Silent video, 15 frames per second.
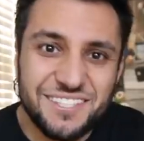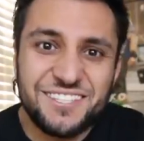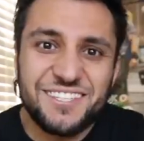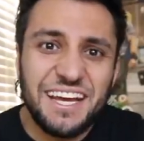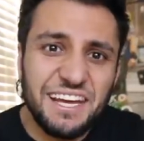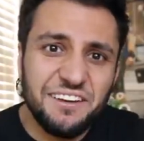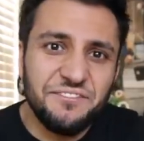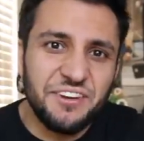The
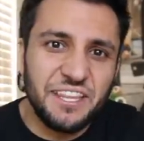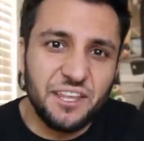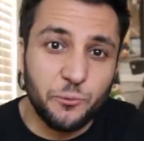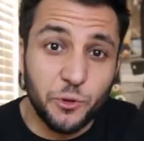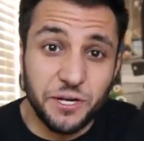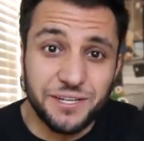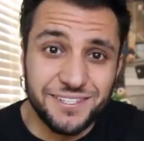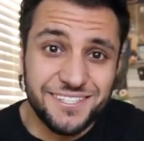second event that
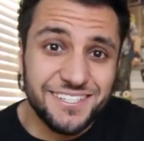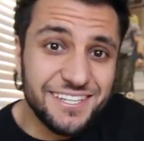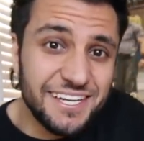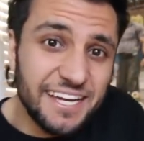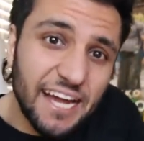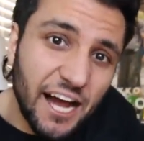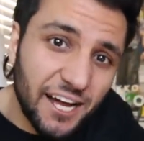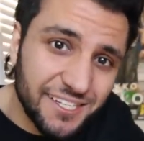we're gonna
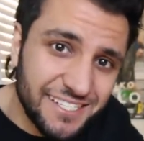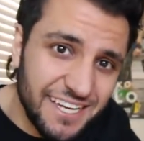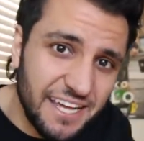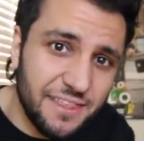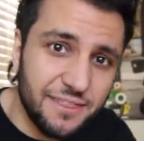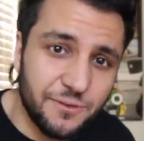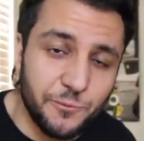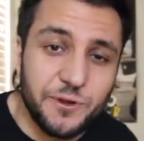see on
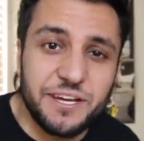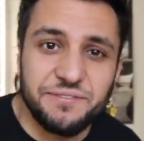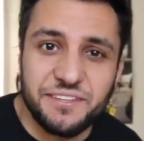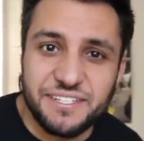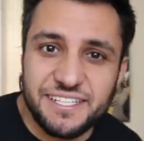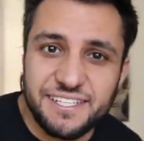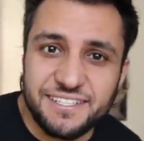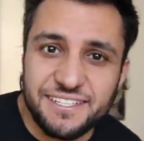day three of
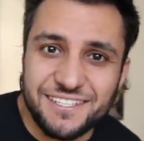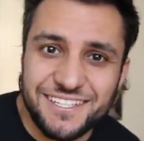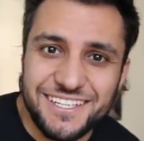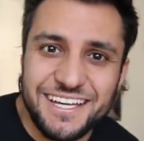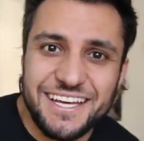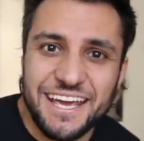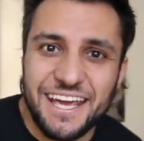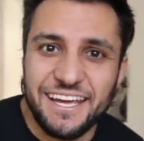the
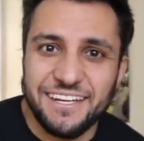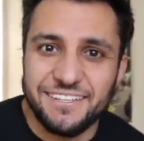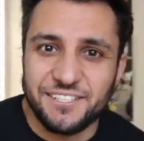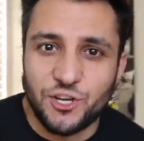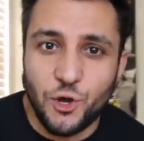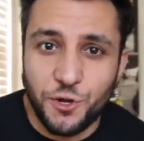DCC is